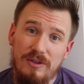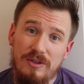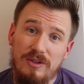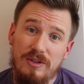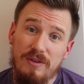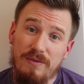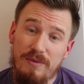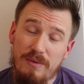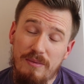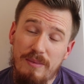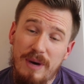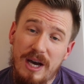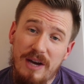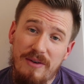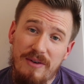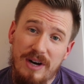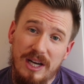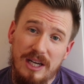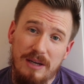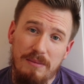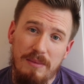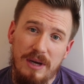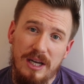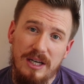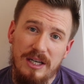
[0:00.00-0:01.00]
So for my
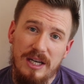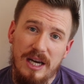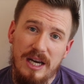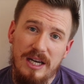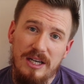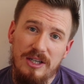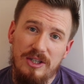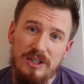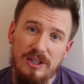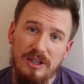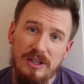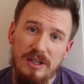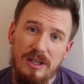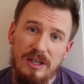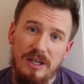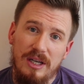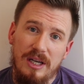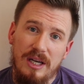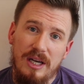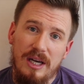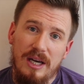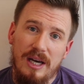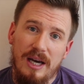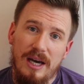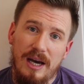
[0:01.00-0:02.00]
recommendation,
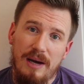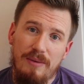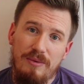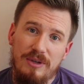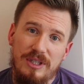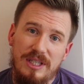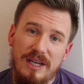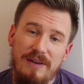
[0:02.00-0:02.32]
I would